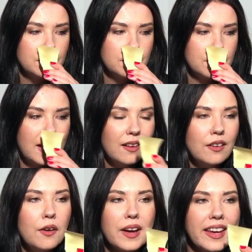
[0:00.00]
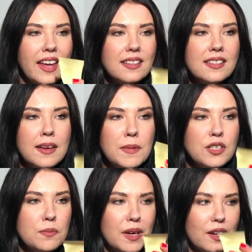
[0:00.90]
I don't know, I can't say much
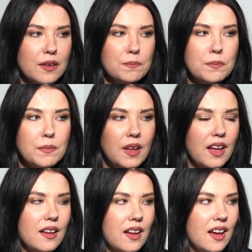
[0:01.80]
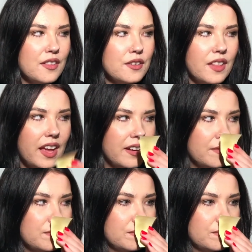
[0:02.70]
about it other than